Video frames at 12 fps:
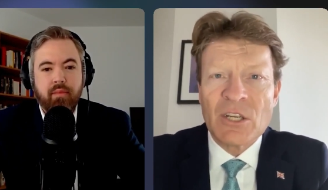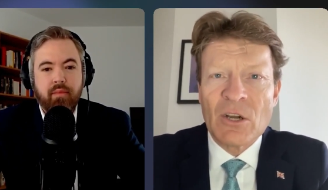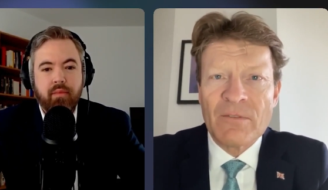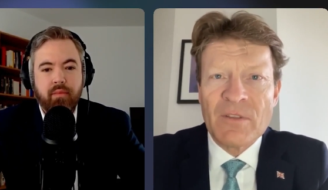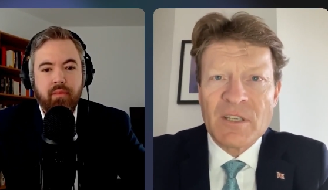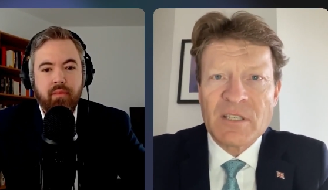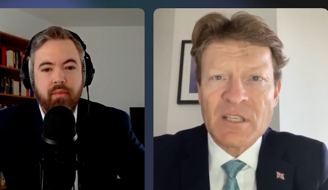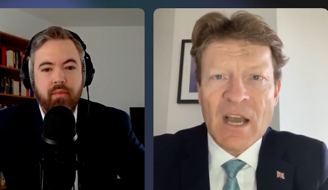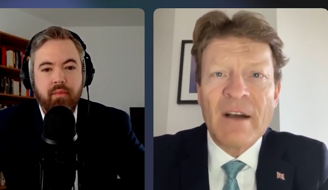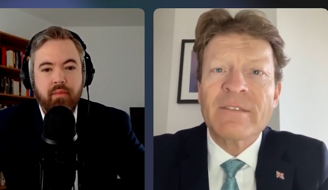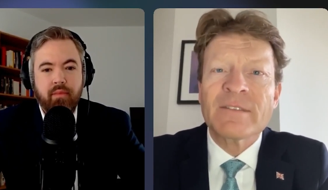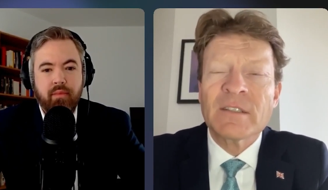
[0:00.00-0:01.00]
Speaker 1: of this
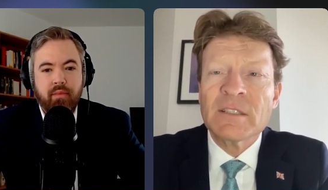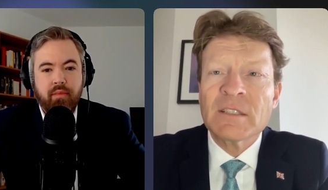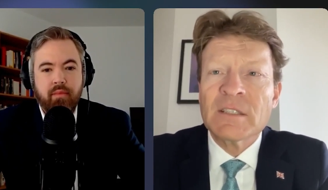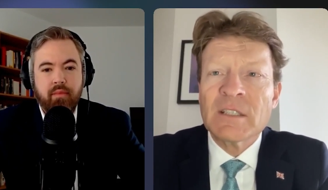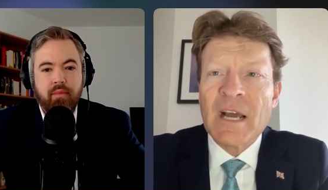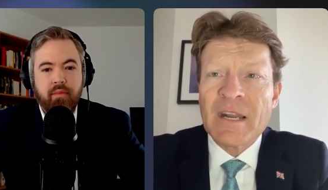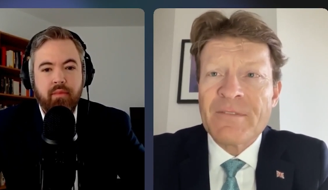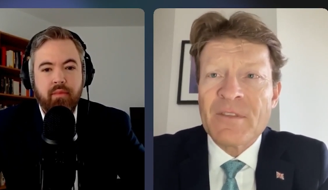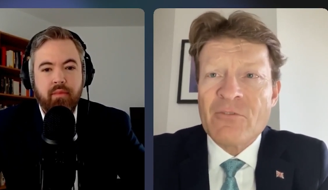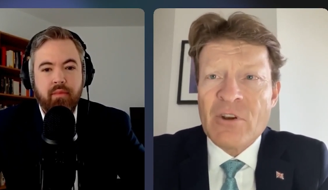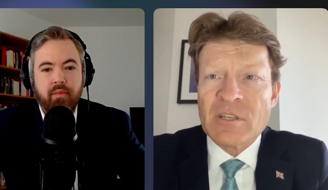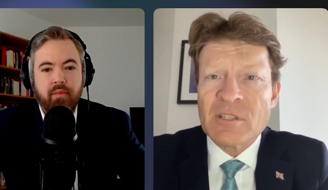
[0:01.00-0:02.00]
stuff. And if
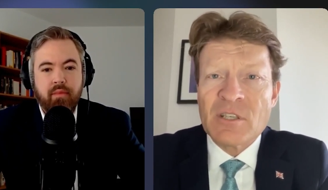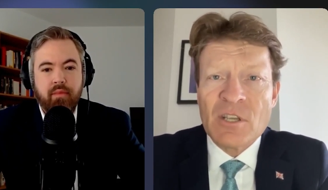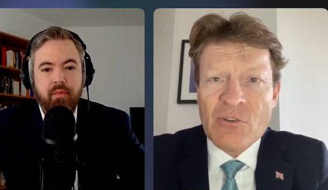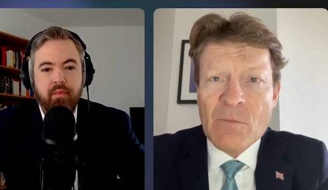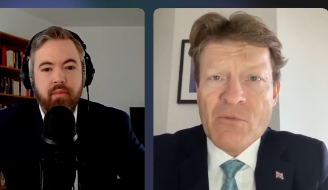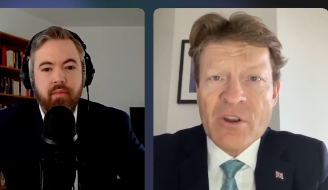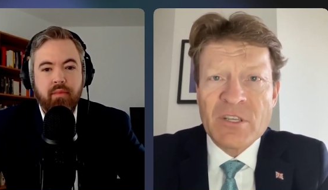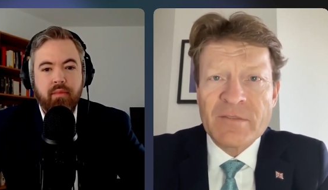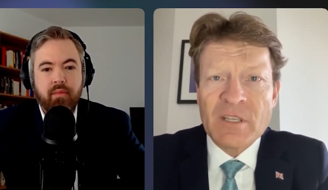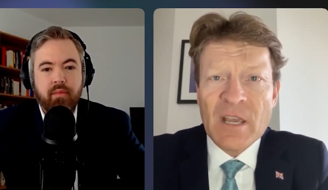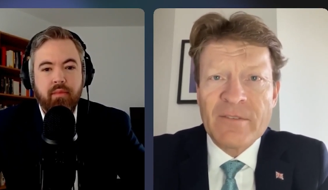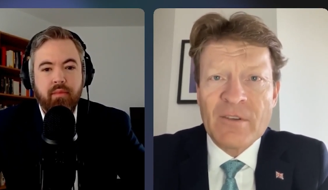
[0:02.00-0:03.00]
there is, you're in breach of
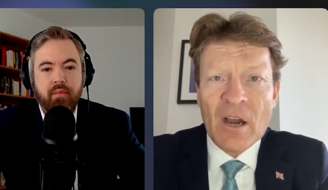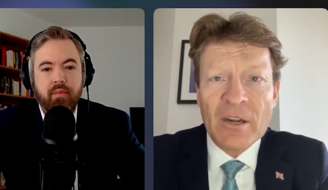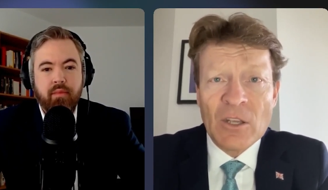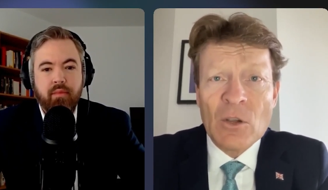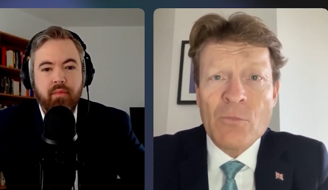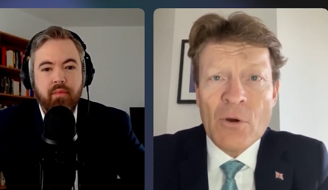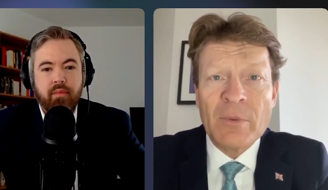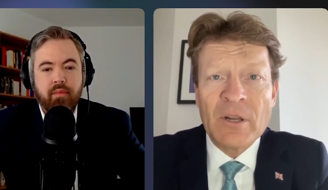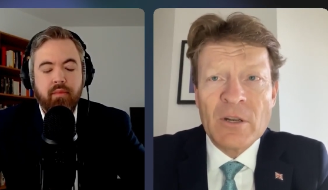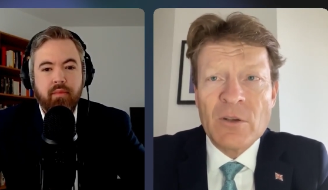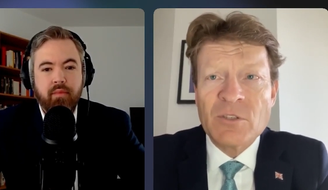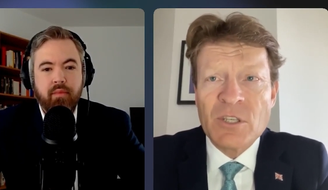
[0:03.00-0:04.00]
safeguarding, you'll probably
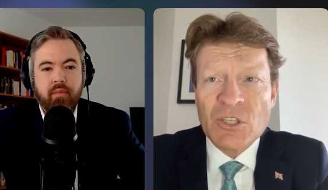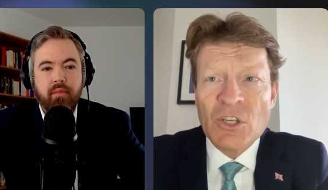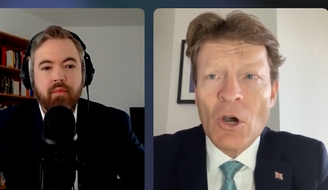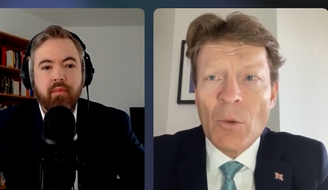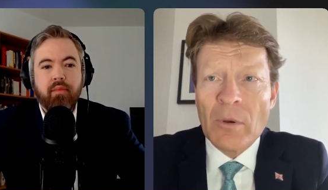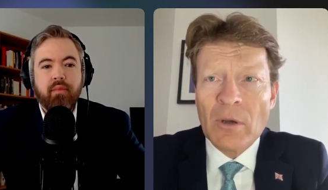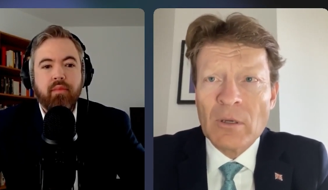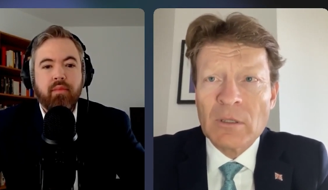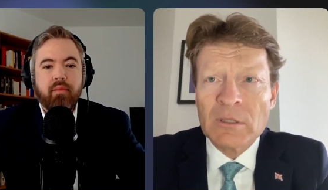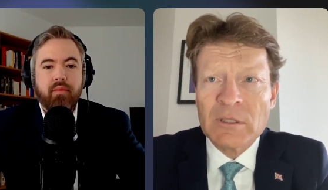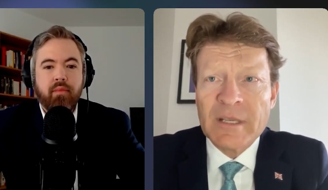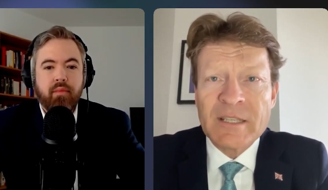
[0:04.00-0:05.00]
lose your job.
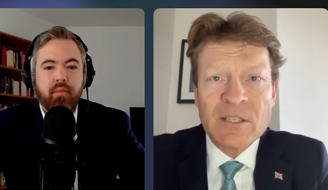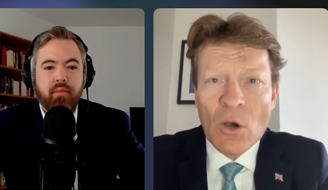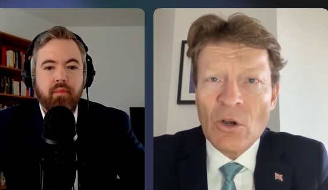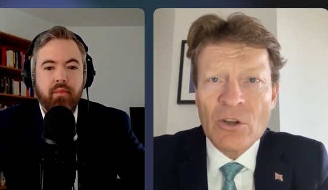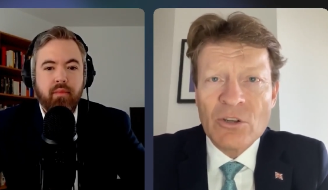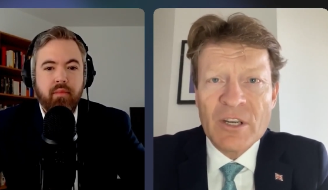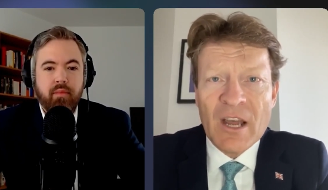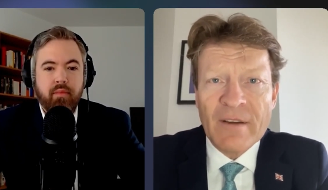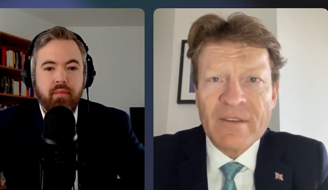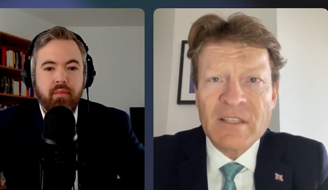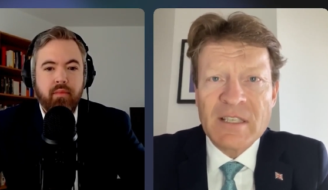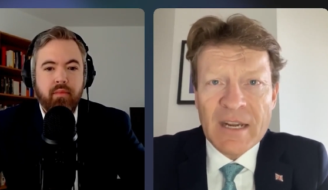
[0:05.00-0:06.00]
It's not good enough.
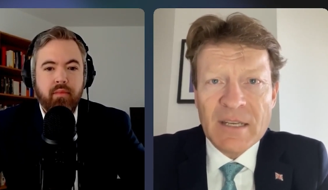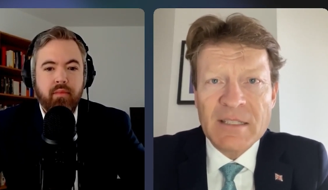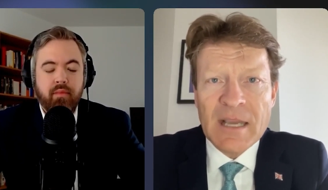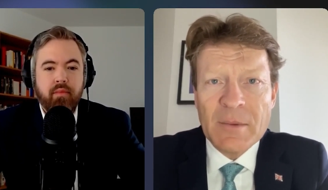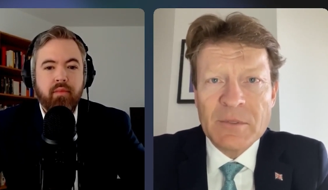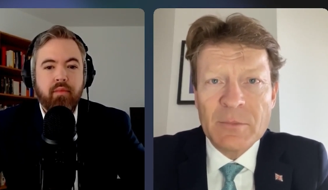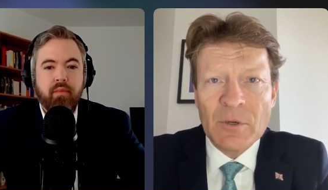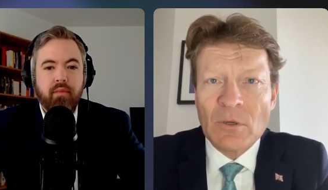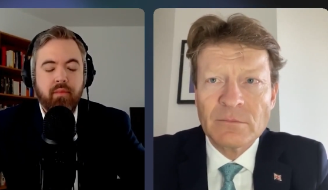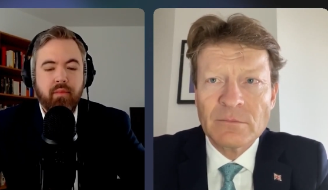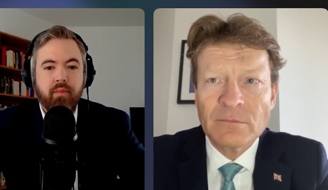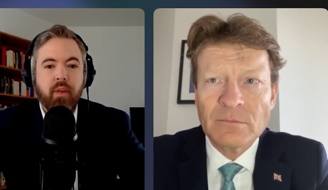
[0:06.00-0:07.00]
Speaker 2: It's unacceptable.
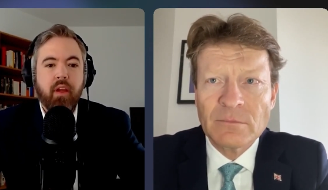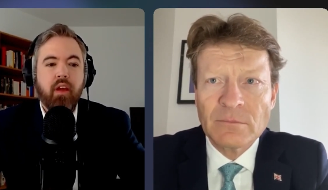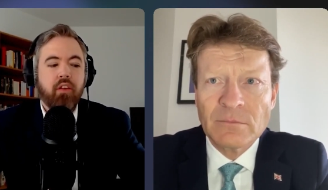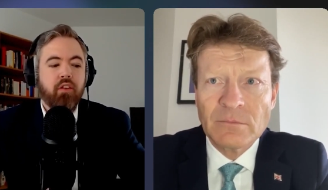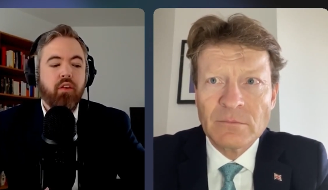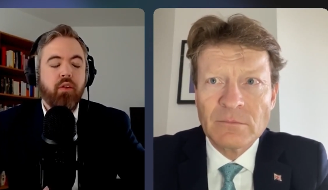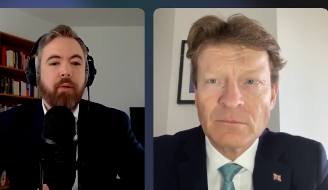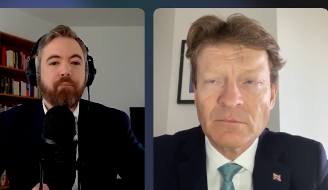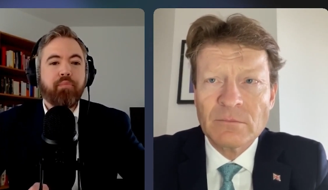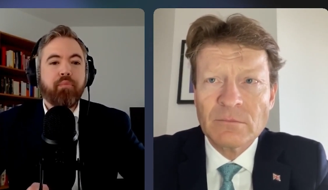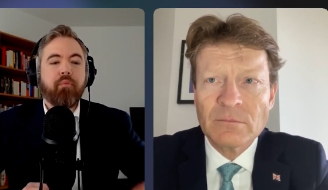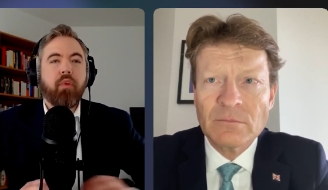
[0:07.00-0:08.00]
So...
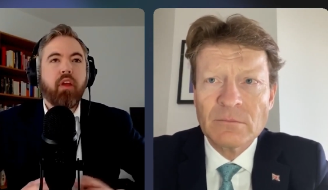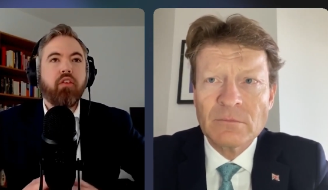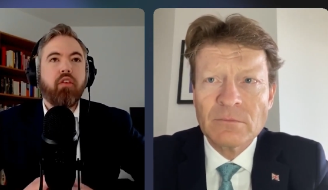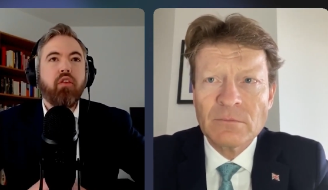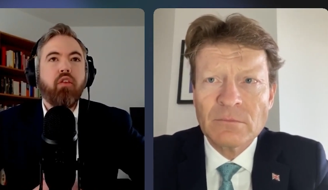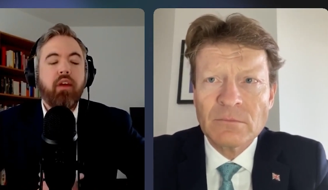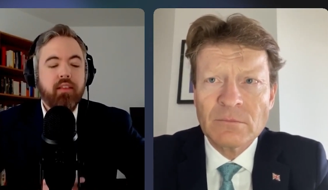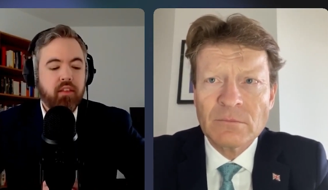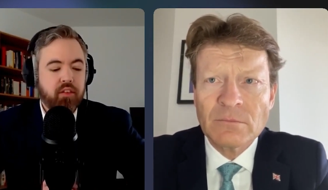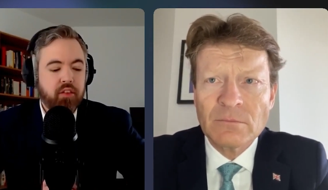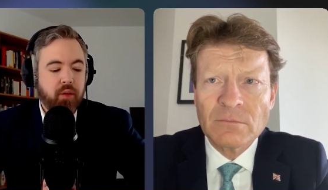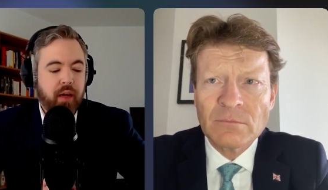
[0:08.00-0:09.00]
So your answer
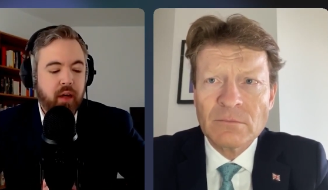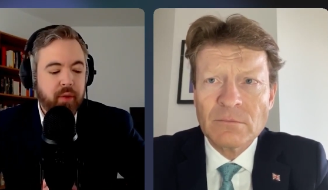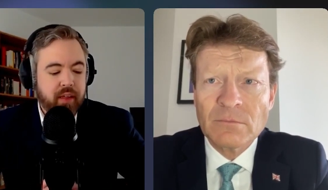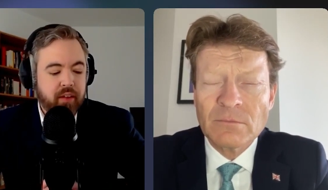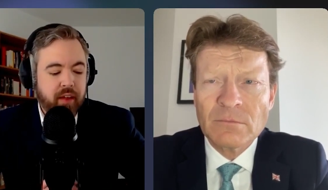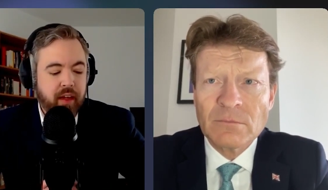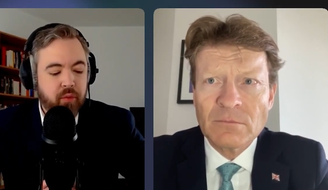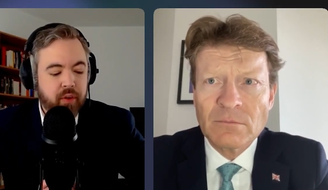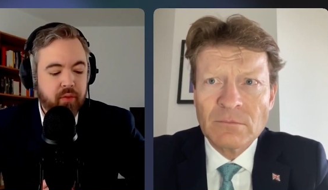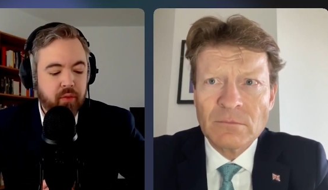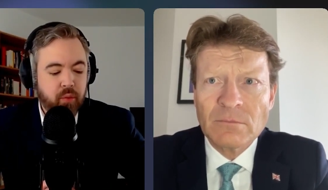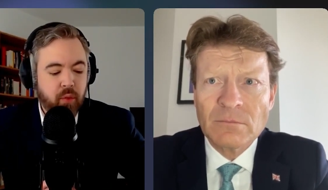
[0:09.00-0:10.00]
to how we get rid
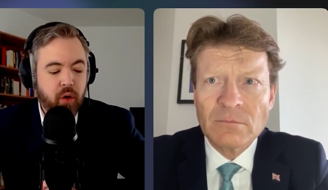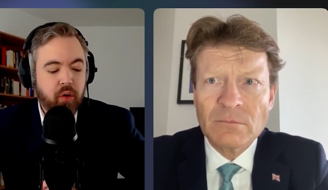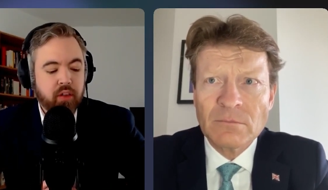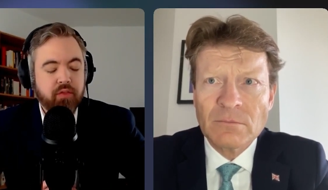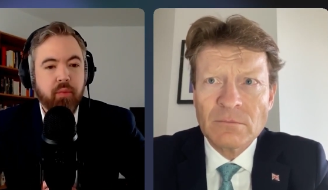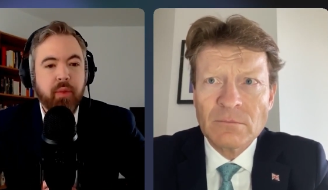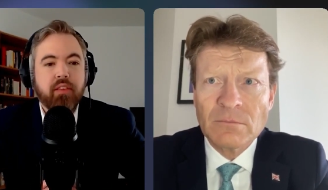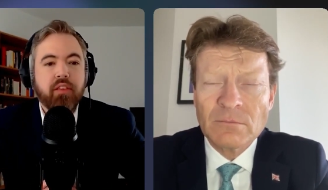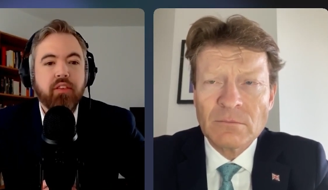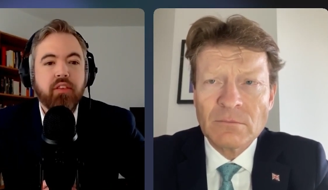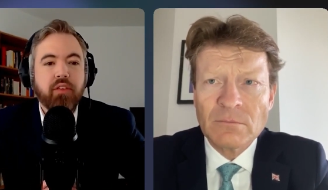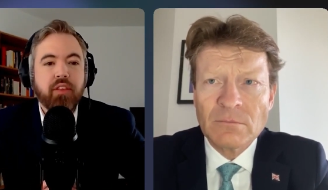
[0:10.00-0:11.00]
of wokeness from
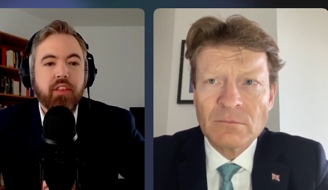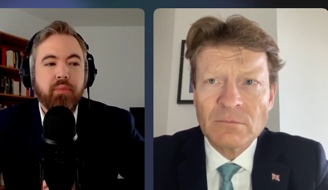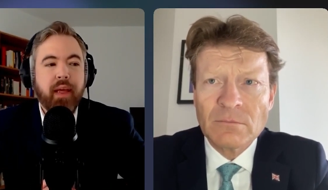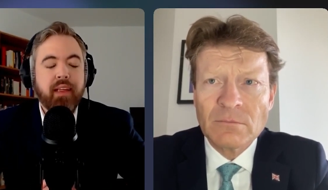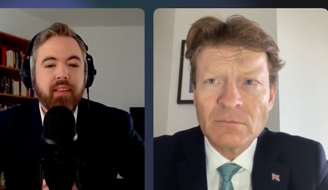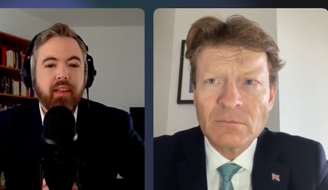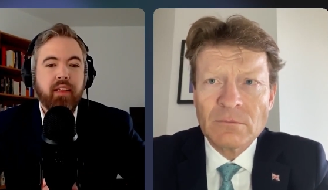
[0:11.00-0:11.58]
institutions is basically a